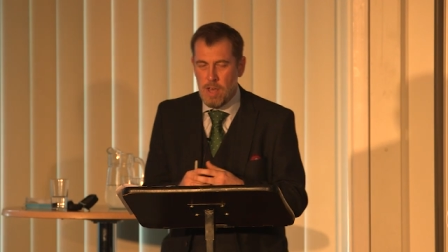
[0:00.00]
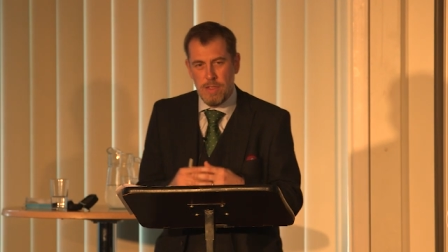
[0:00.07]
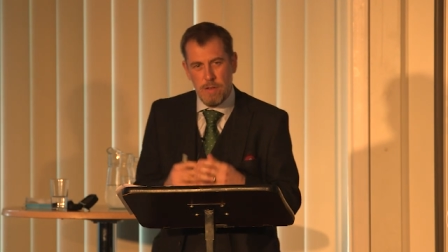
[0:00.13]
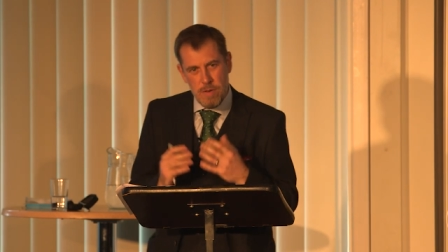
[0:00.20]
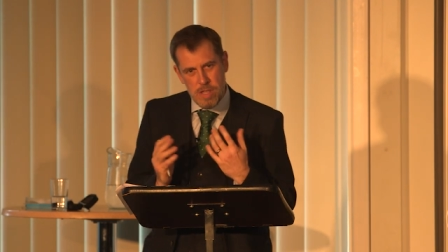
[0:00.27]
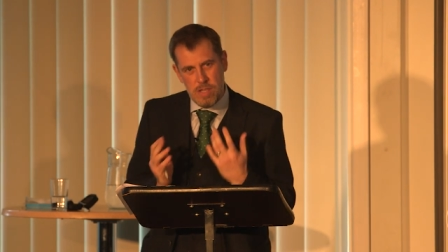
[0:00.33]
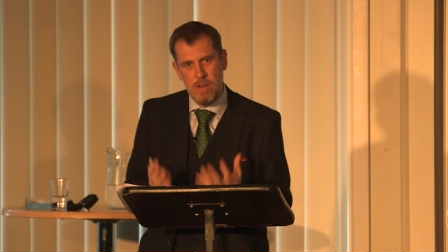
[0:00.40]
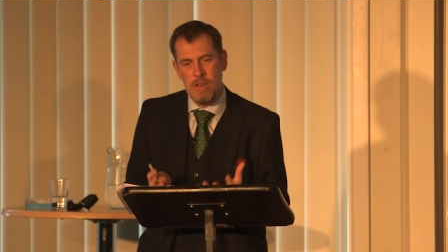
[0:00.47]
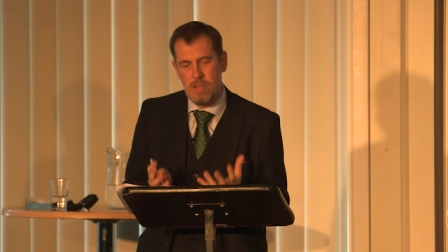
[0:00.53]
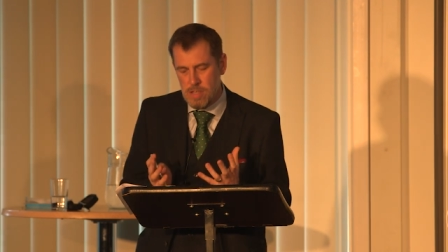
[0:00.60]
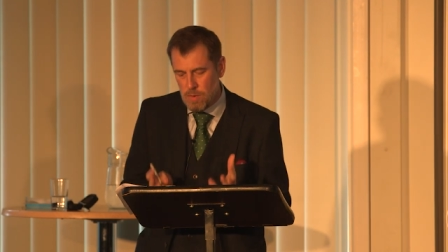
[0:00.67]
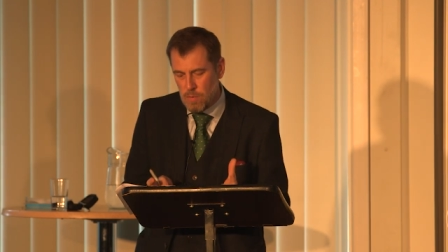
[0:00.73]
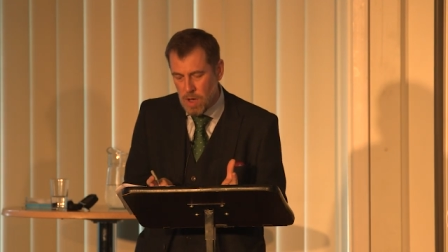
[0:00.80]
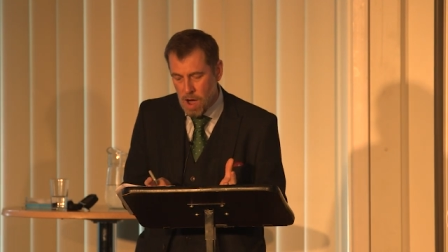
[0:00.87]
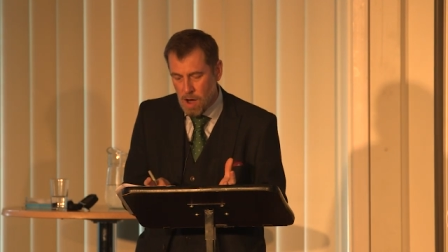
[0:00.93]
the research
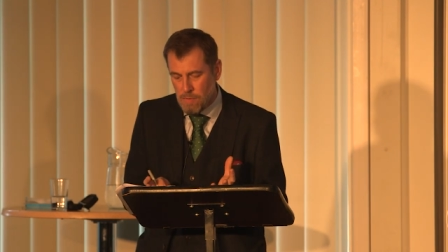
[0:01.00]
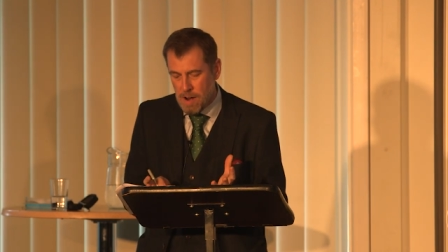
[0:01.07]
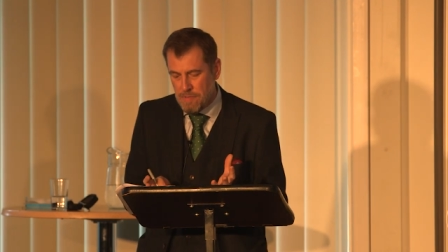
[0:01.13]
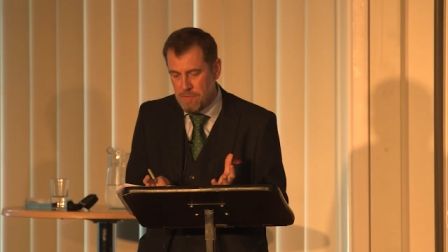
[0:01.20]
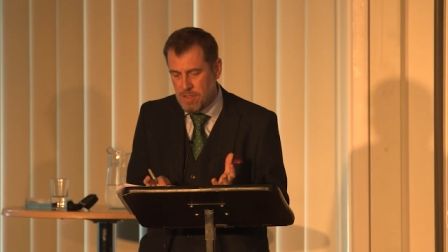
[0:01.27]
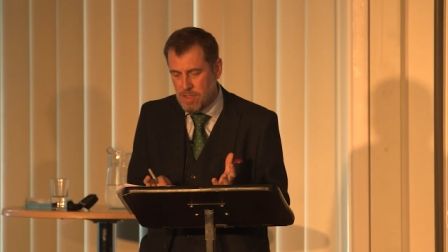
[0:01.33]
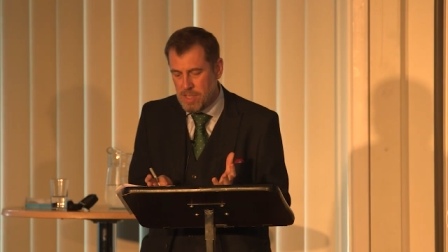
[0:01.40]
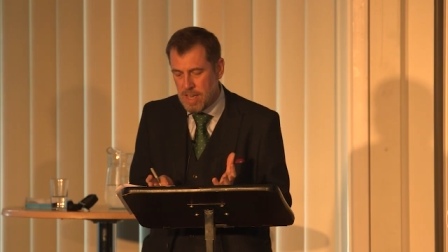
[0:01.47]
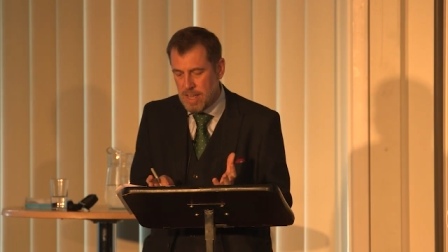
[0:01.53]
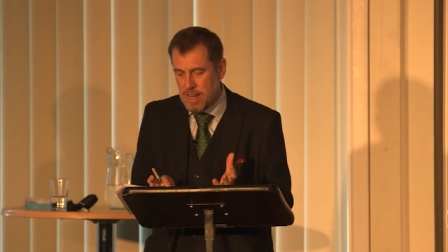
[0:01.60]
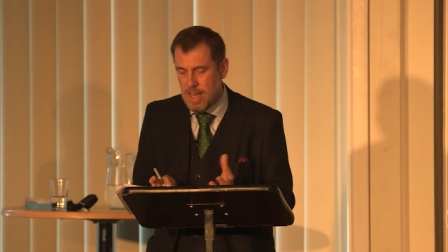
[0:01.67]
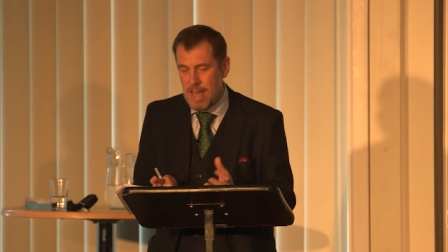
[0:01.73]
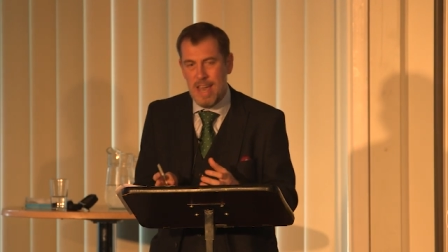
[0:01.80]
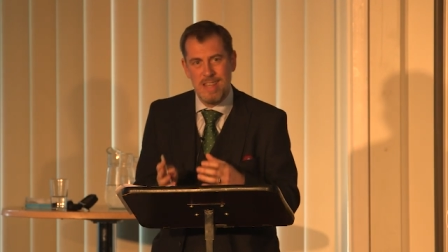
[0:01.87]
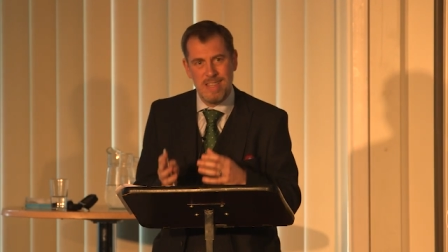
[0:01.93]
that we are
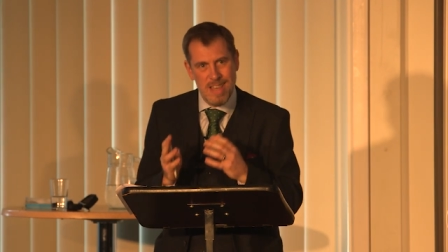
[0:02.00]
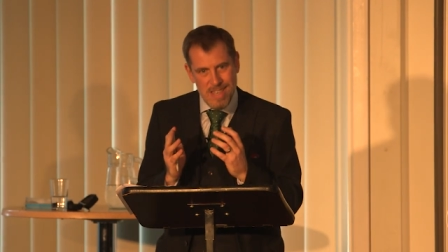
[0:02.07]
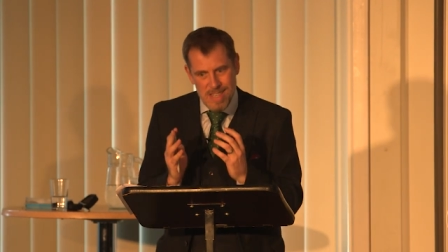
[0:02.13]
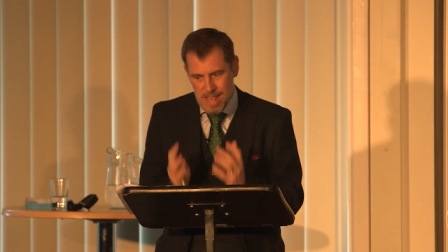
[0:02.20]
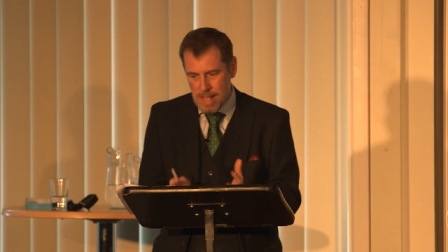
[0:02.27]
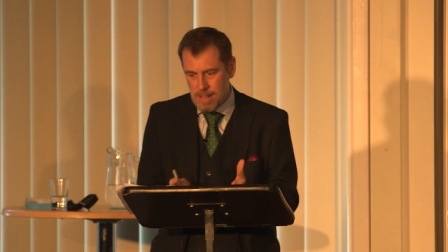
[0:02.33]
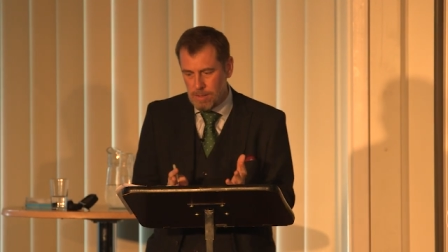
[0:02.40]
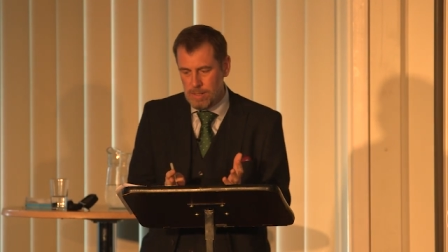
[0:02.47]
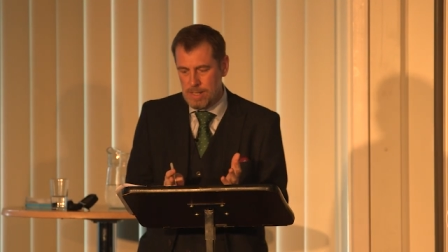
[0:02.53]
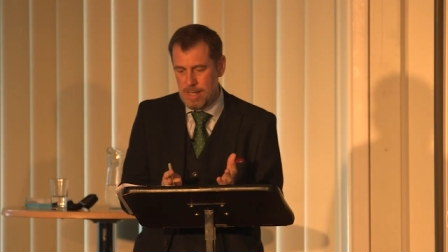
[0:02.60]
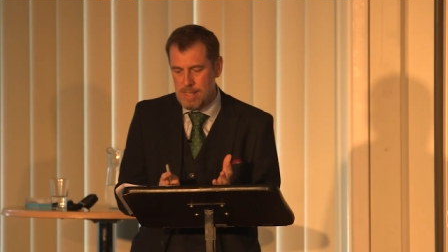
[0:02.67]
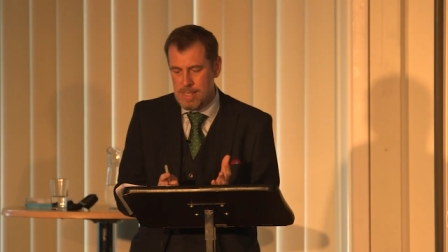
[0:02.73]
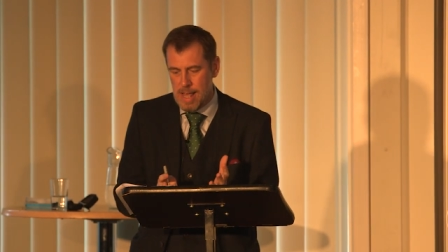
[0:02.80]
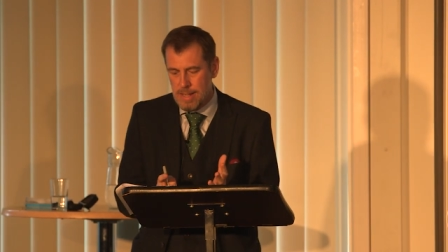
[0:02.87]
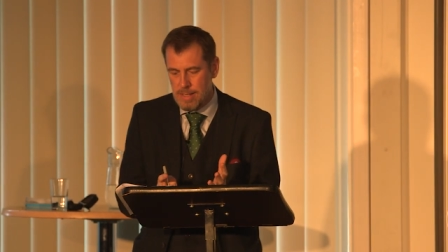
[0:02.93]
referencing is the settled
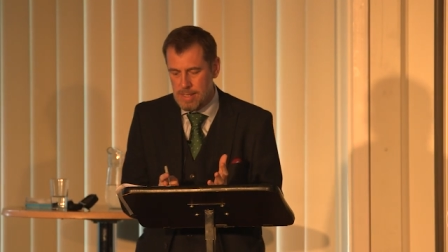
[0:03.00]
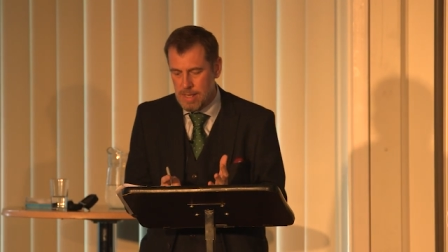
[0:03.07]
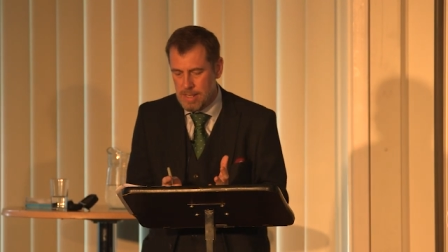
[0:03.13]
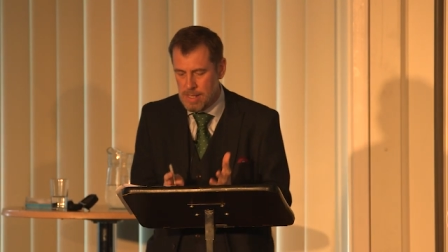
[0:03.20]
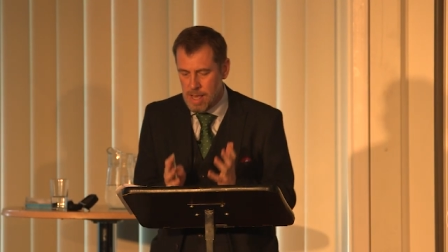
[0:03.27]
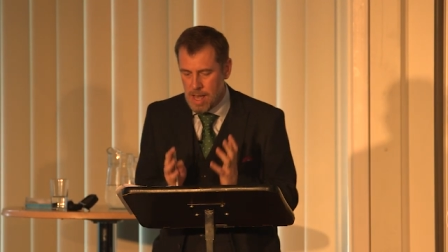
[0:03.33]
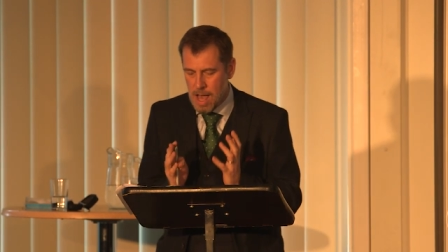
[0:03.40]
consensus